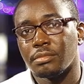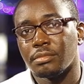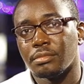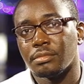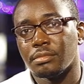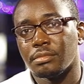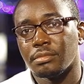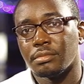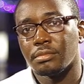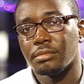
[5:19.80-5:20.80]

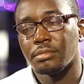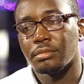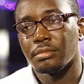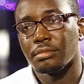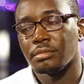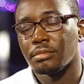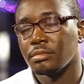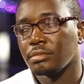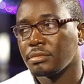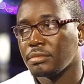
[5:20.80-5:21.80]

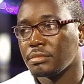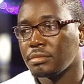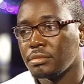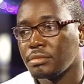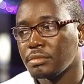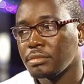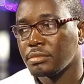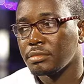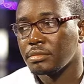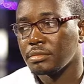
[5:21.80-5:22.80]

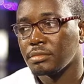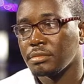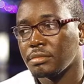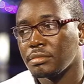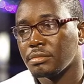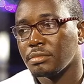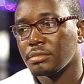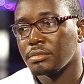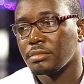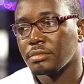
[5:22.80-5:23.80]

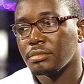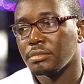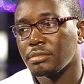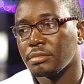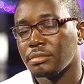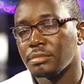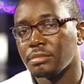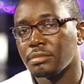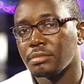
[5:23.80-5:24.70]
(not speaking)